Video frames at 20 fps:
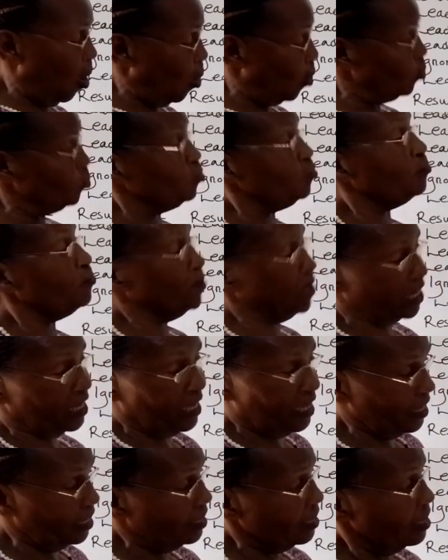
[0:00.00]
own
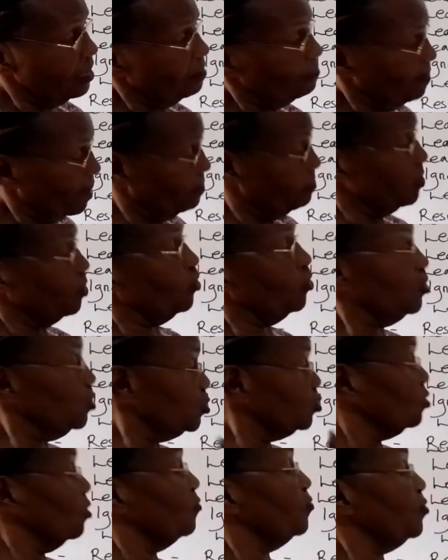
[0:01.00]
bringing, but
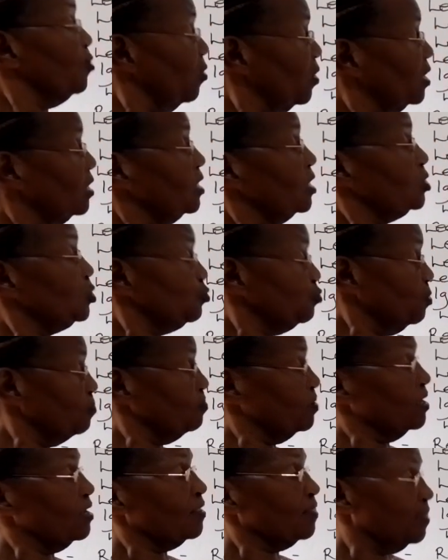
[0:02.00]
because of your industry
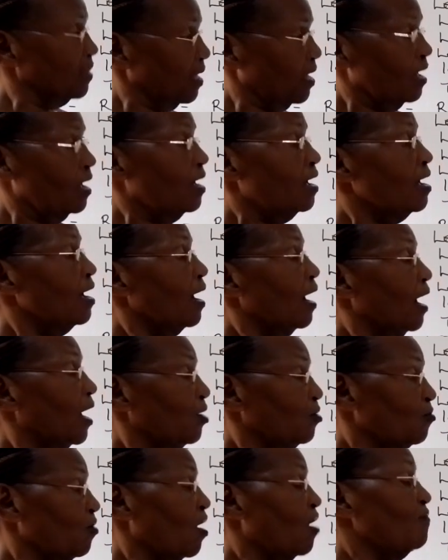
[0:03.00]
being there
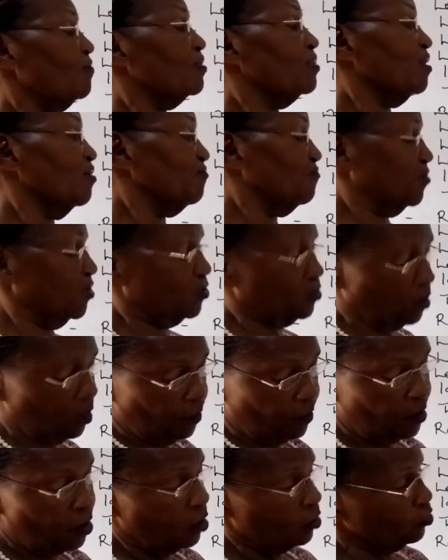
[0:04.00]
and you having the
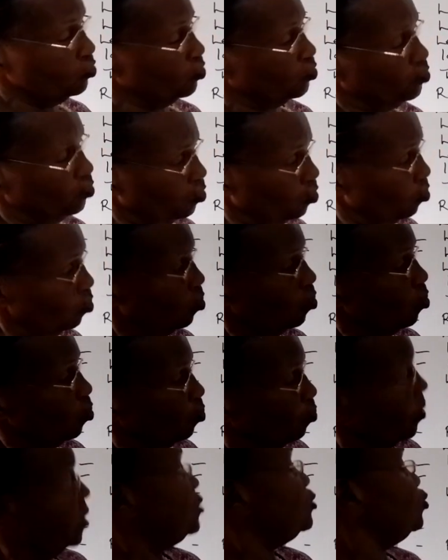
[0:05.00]
freedom to do
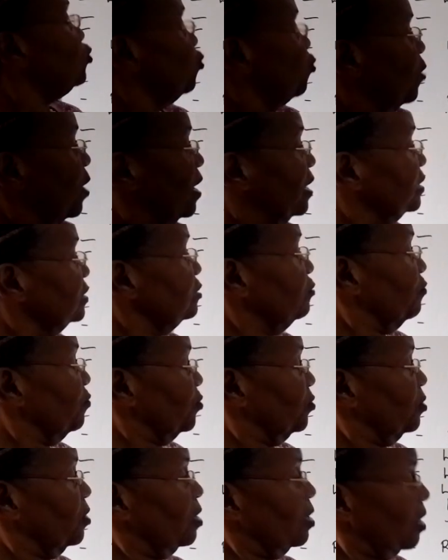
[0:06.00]
what you want
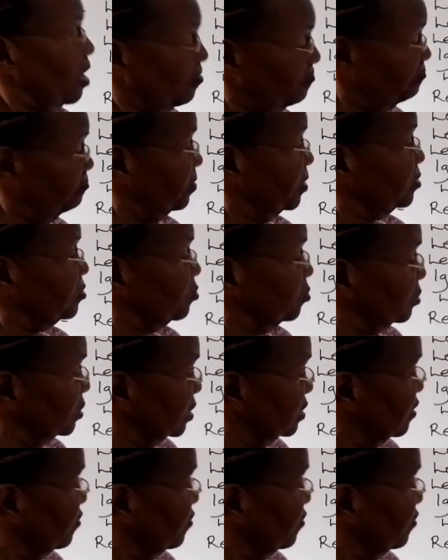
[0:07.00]
with the government not